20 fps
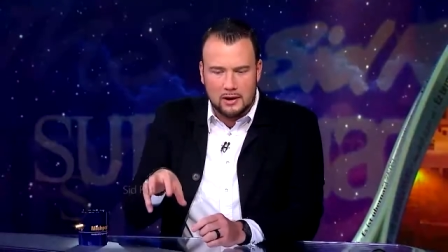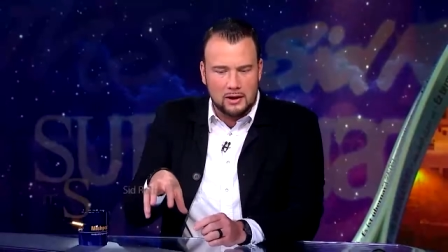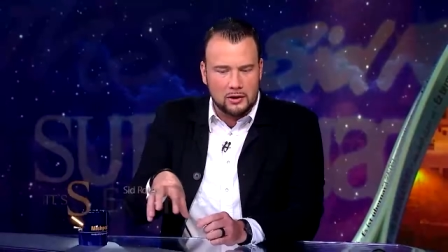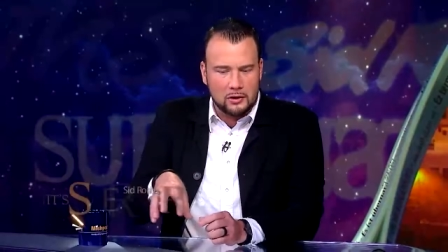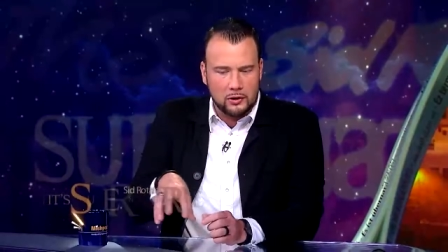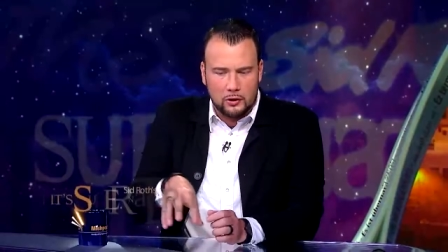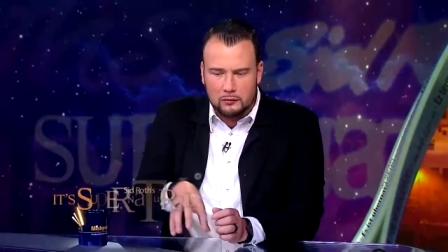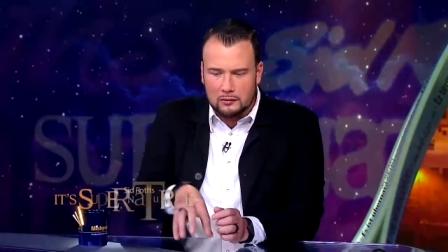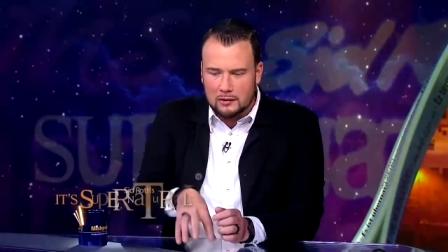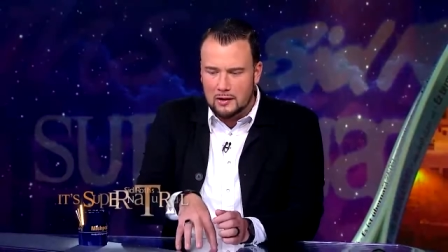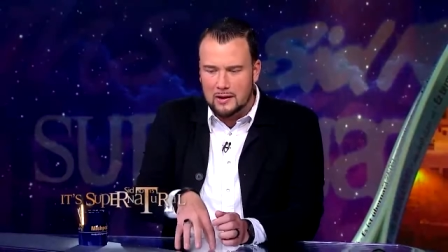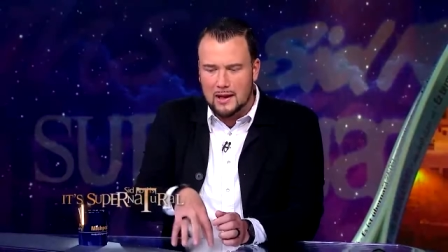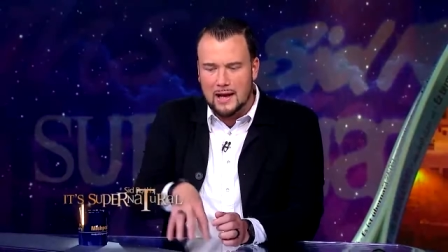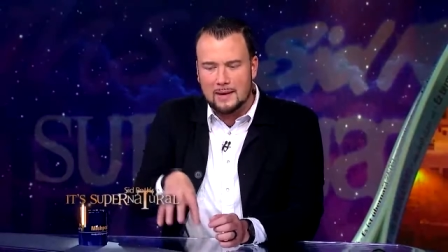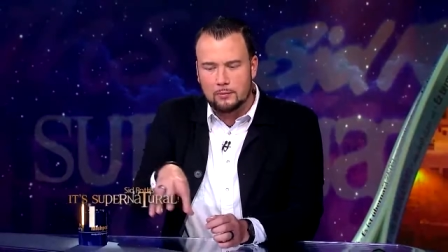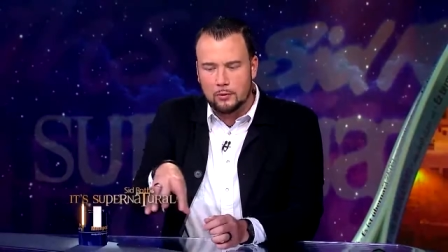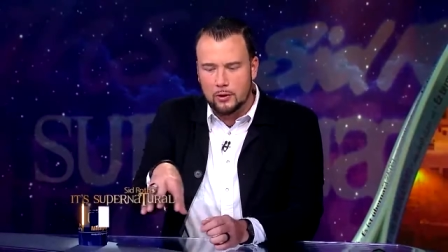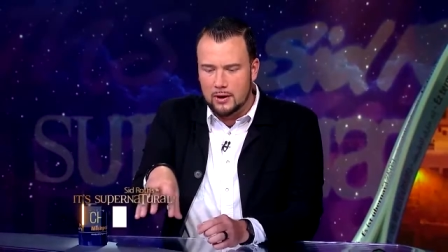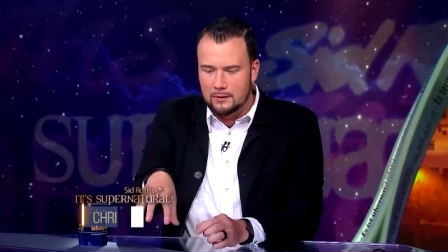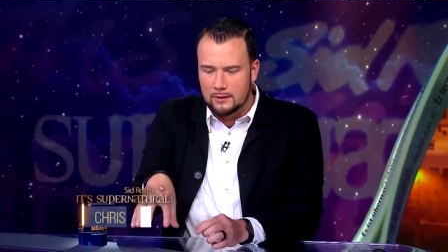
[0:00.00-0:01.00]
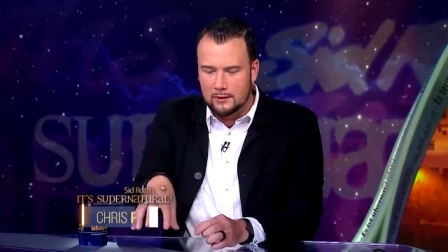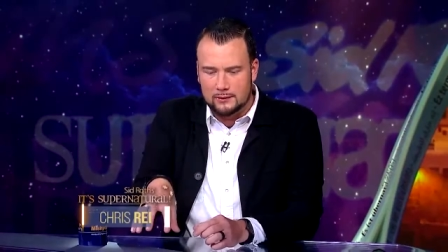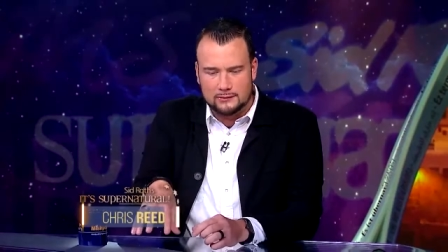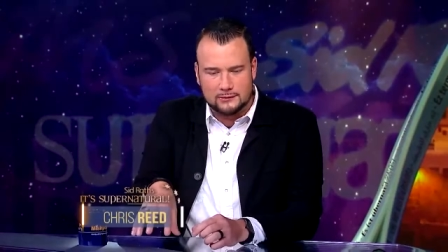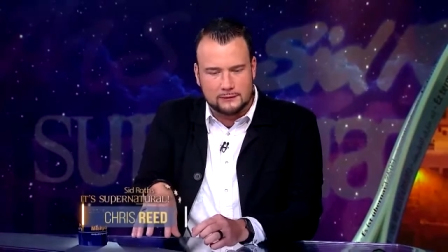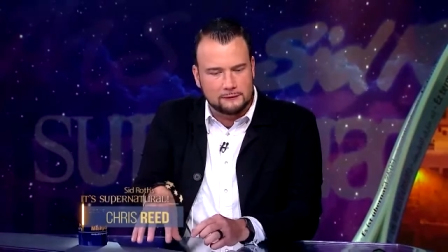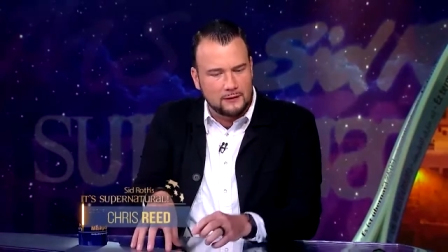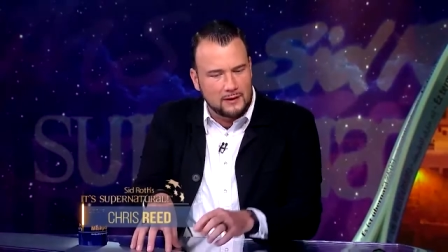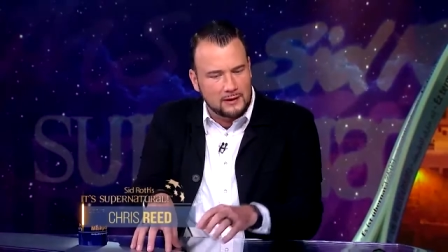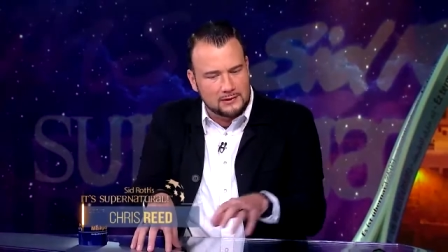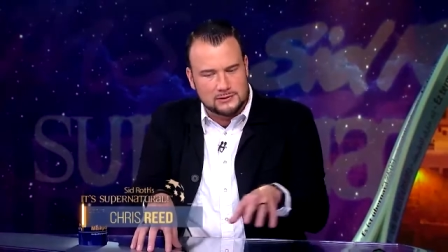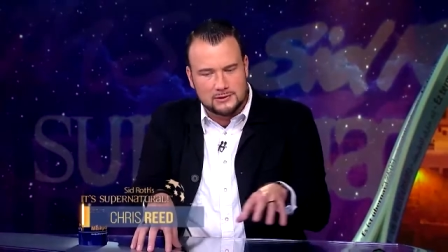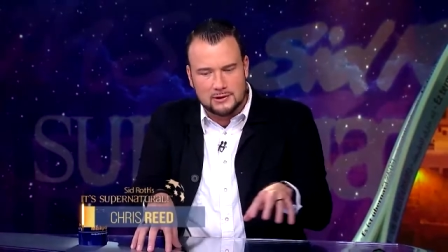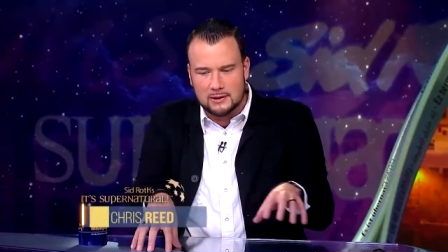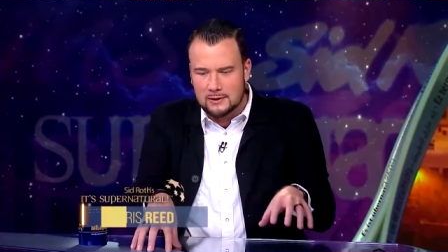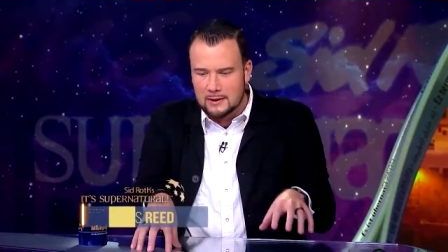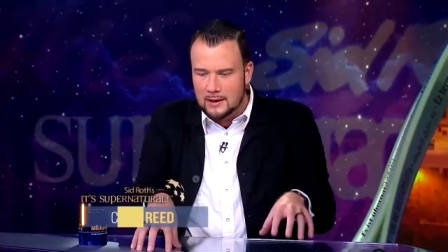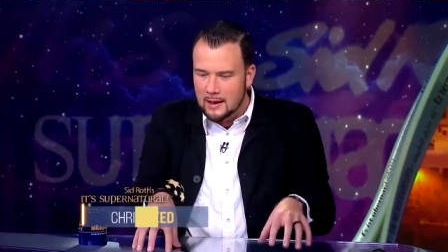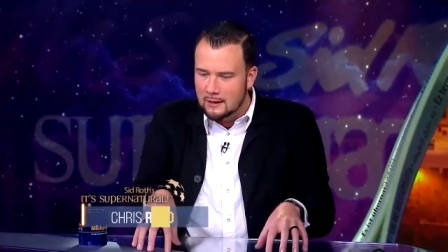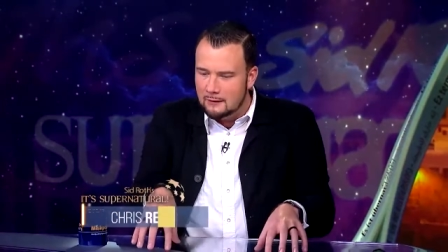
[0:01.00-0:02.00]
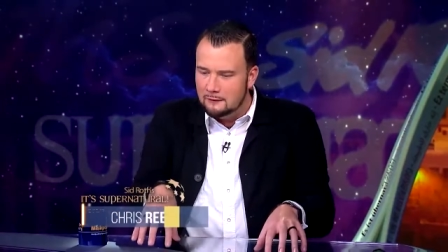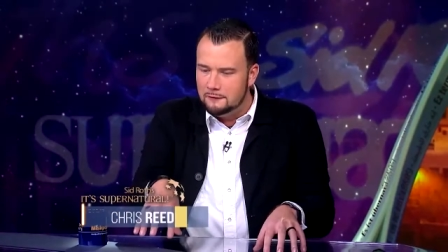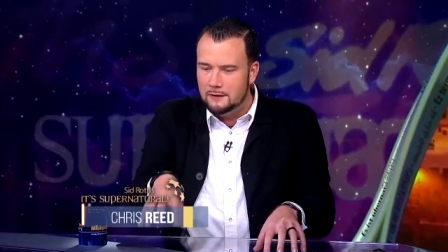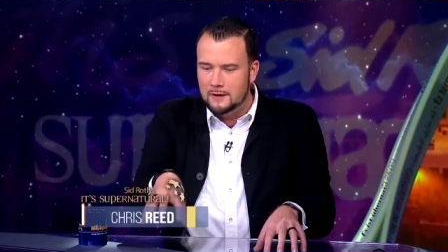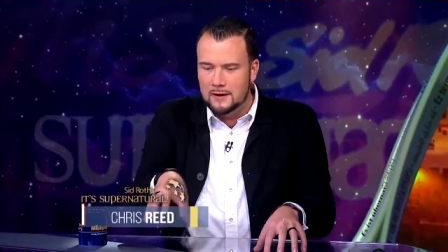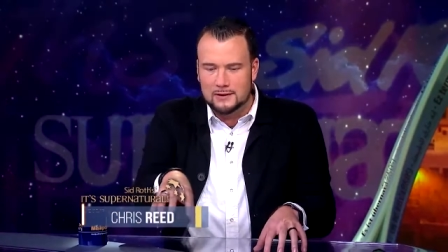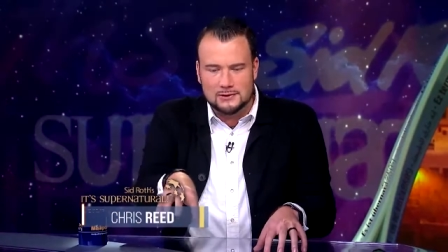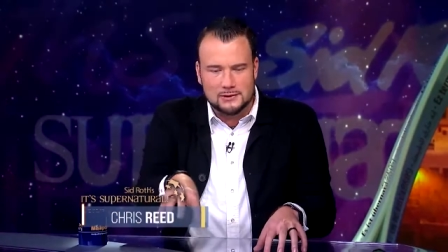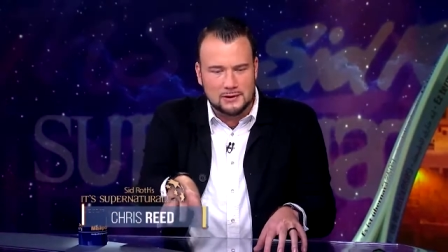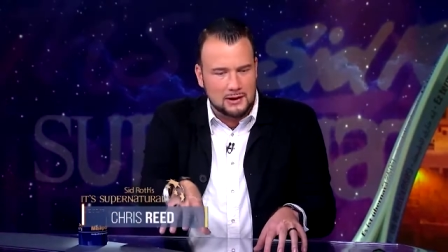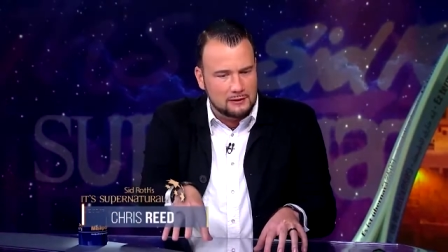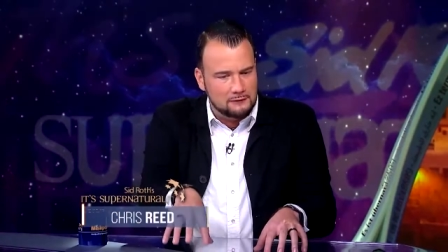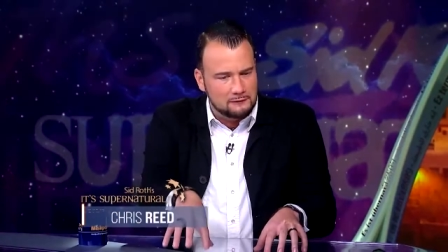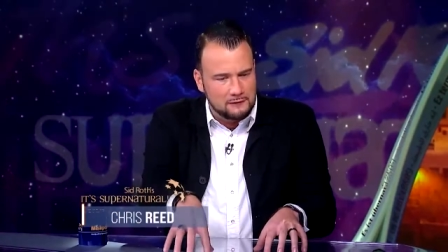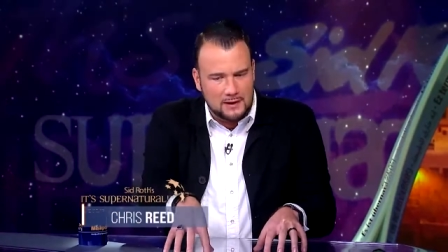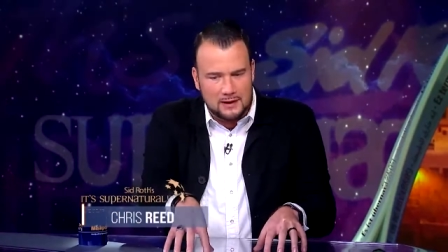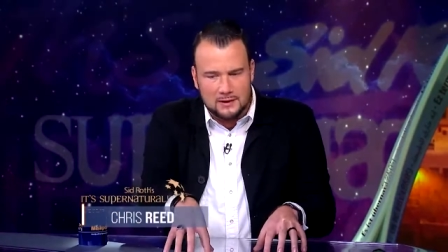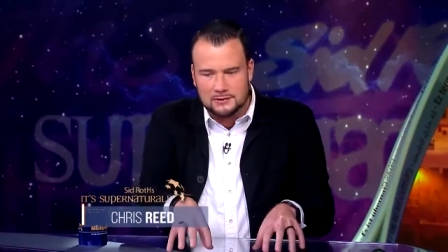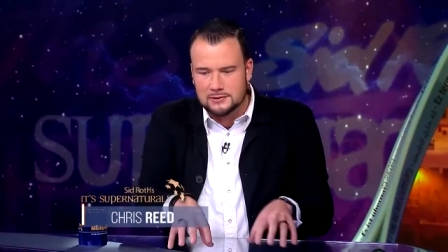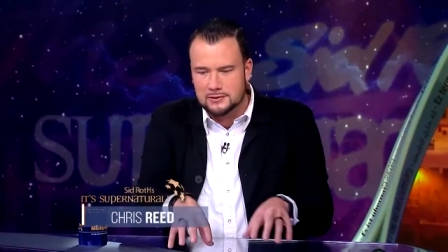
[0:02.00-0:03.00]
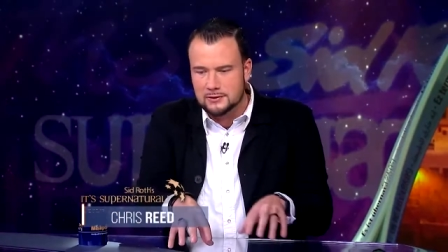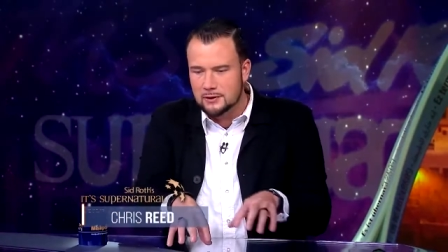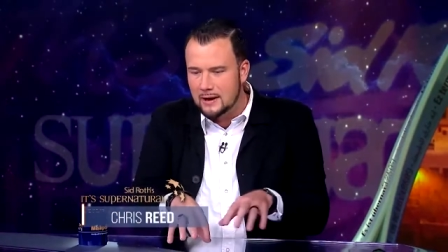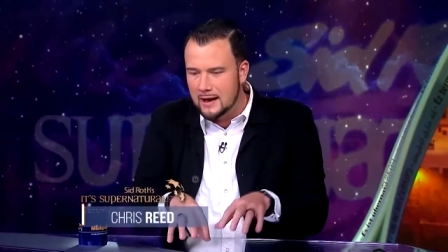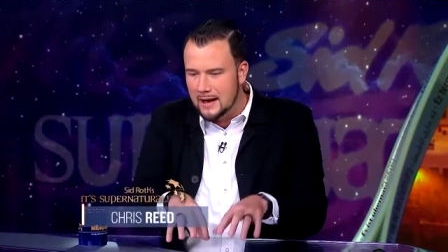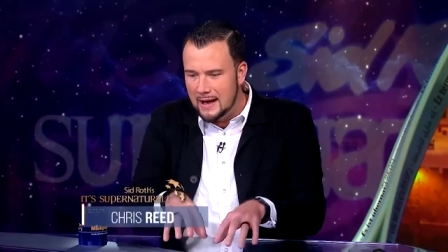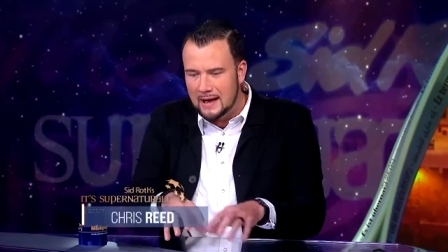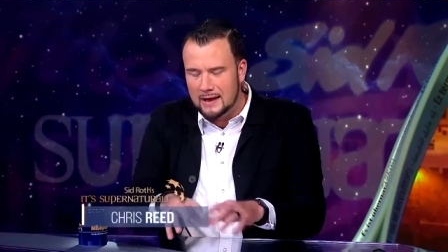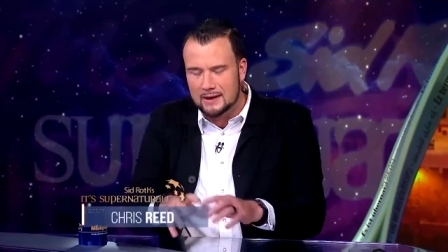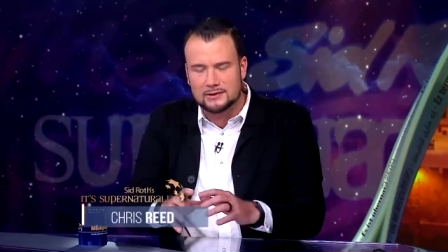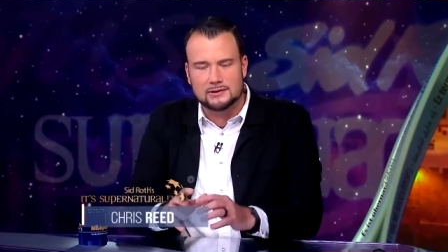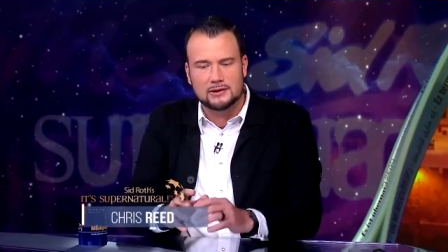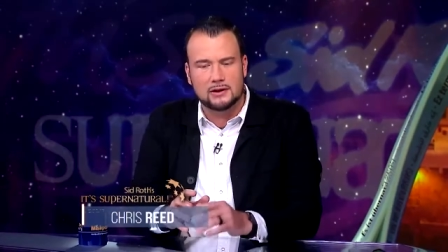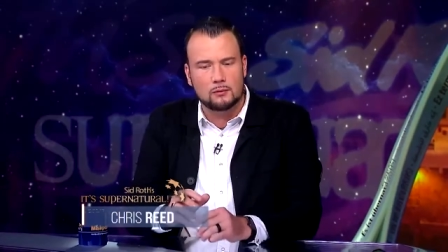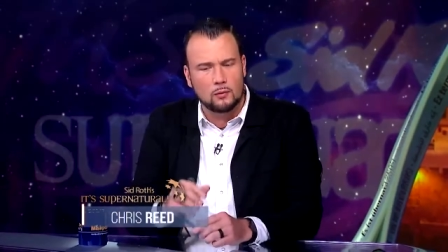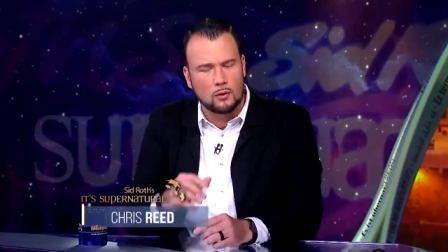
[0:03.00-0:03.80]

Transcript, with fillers: an earthly library, there's fiction, nonfiction, adventure, action.